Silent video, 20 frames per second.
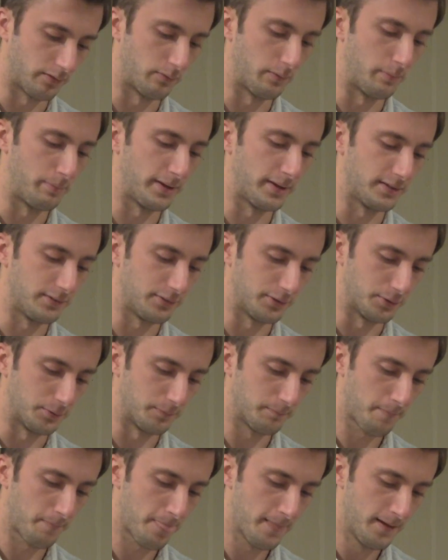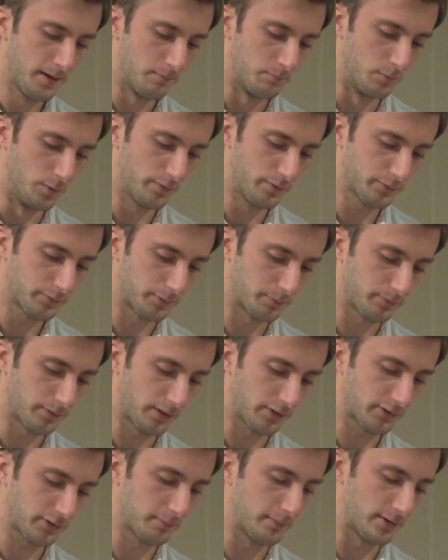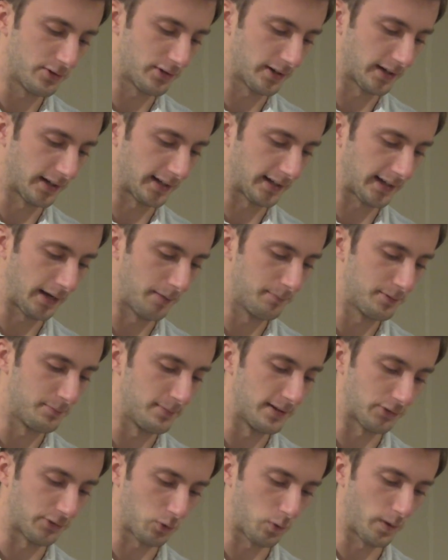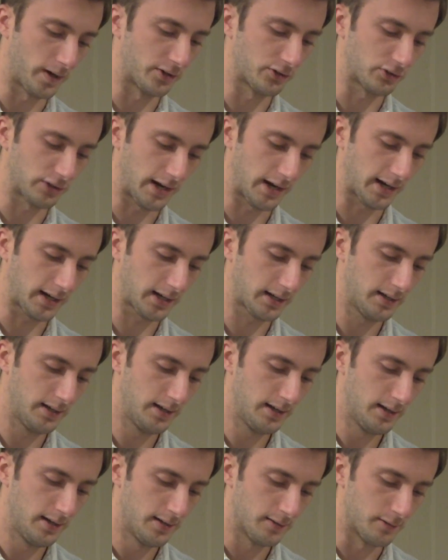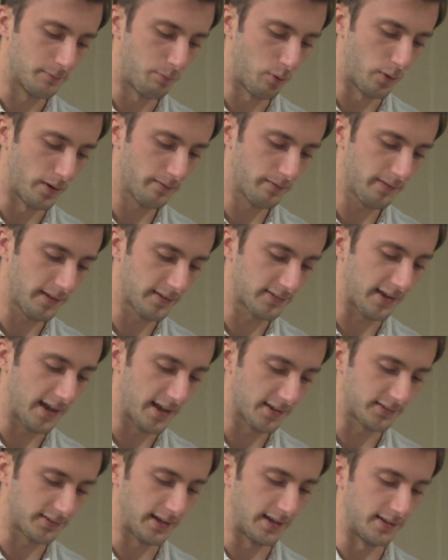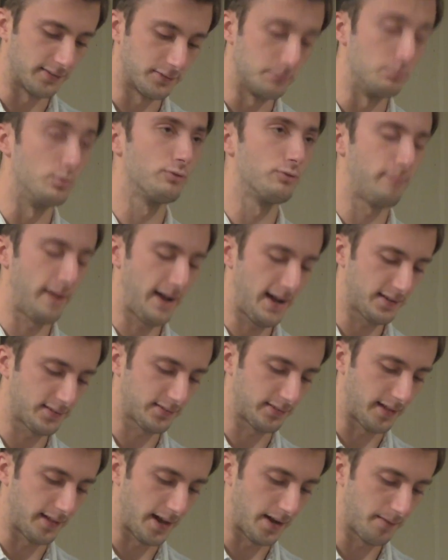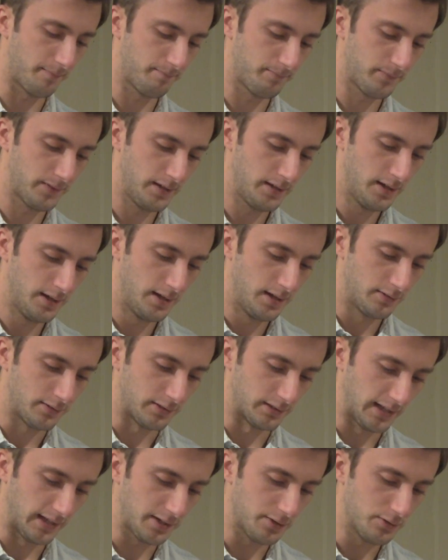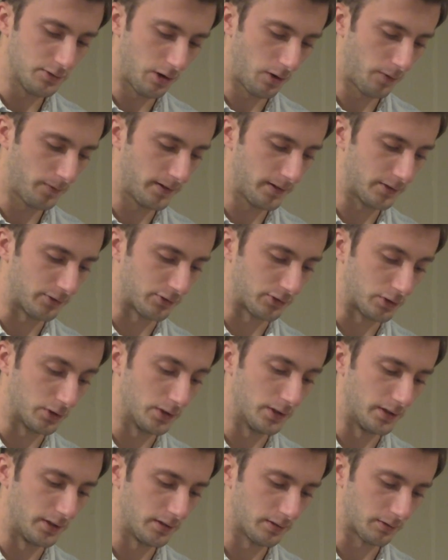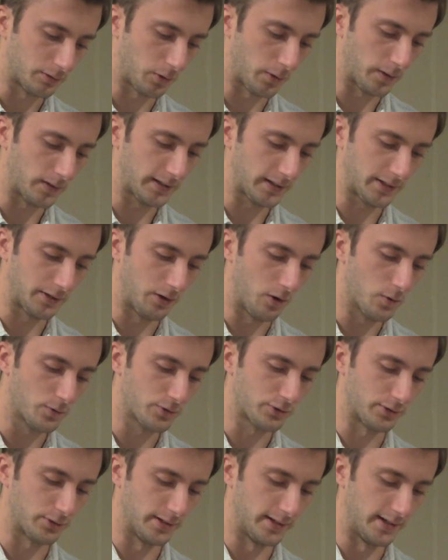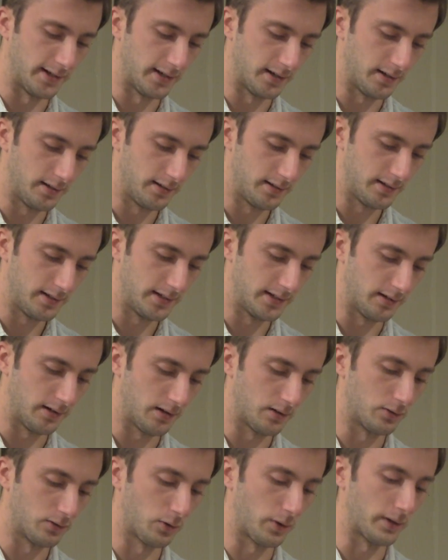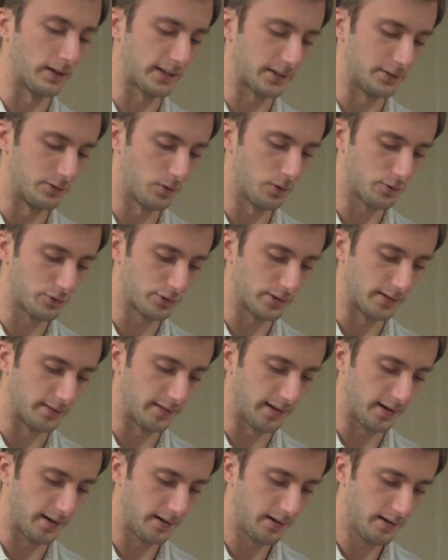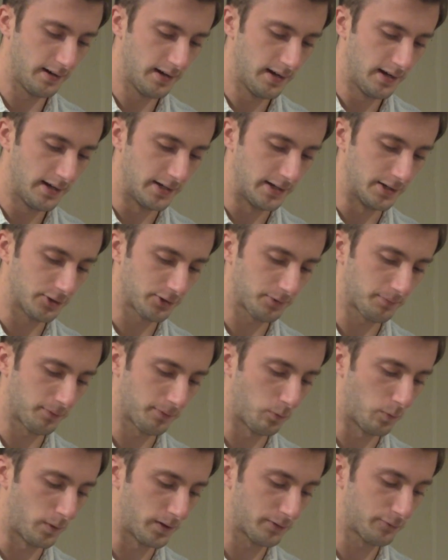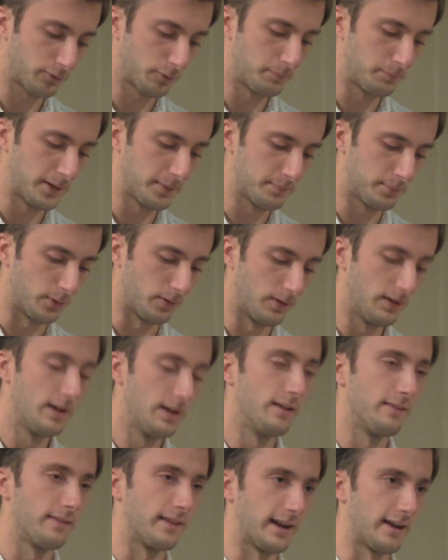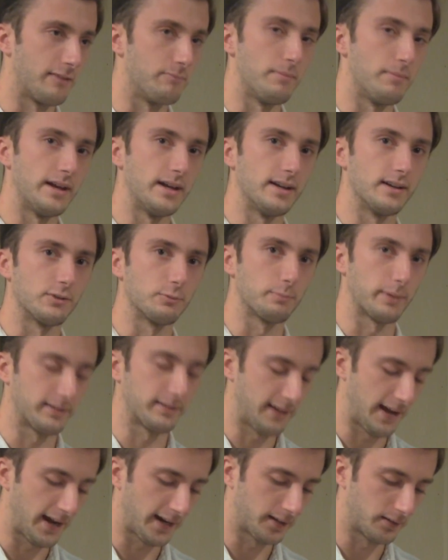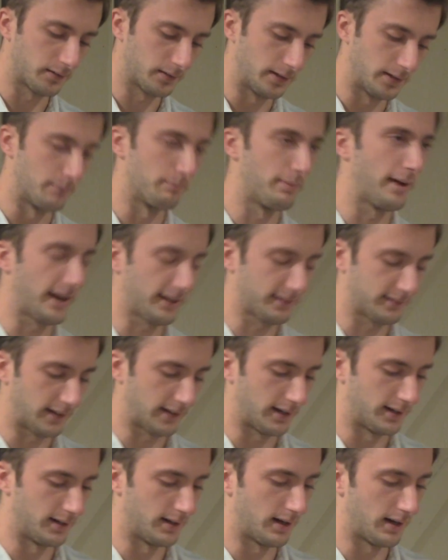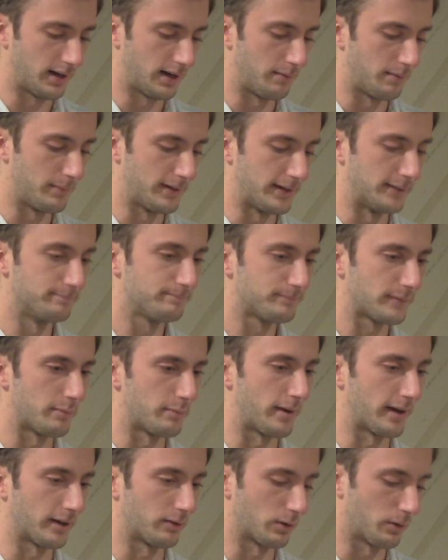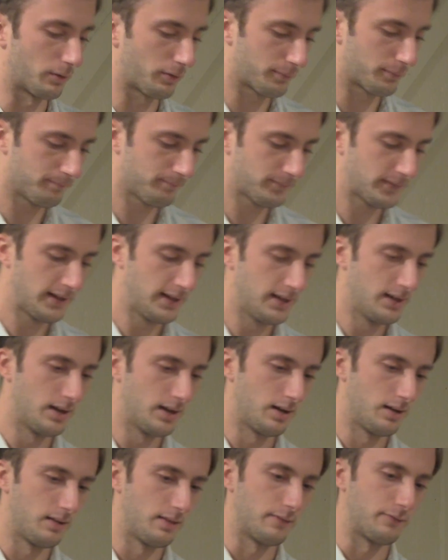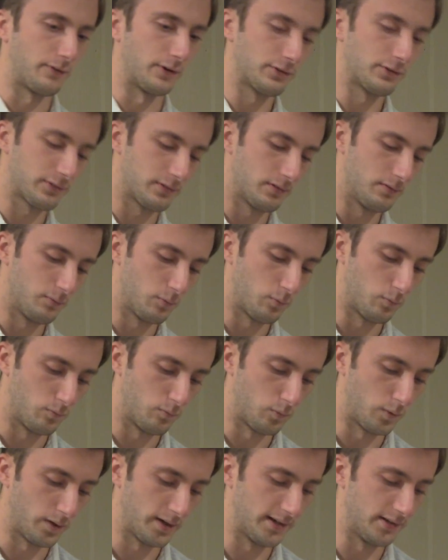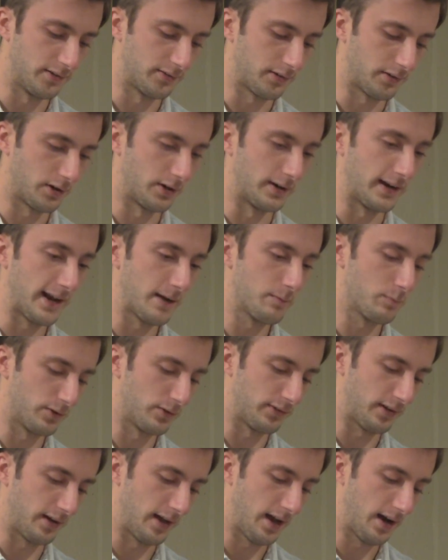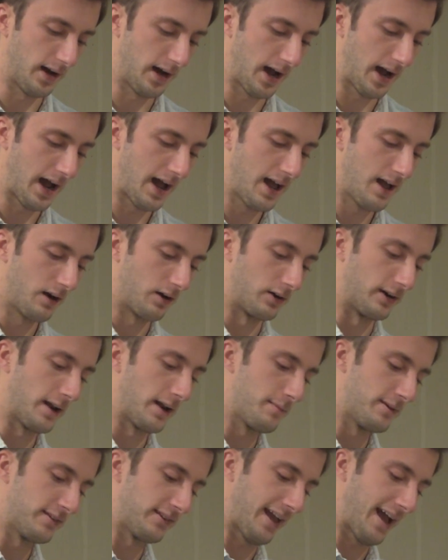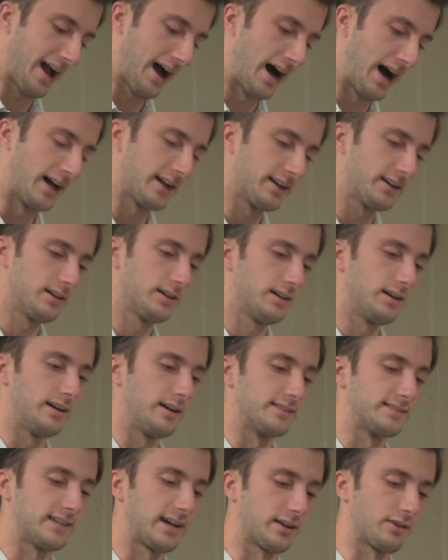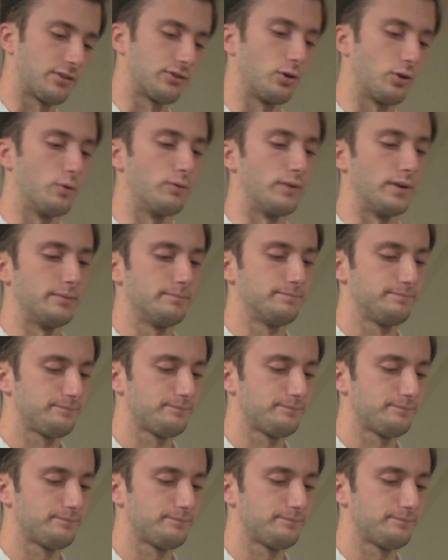ever been to. Moving from Flushing, Michigan, it came to me as quite a shock. The point of this essay is to move past that, to let you know there is good growing like an oak tree there. Here are some of the wonderful people that have made a spectacular impact on me and my growth. First one is her name is Anna Tanasova.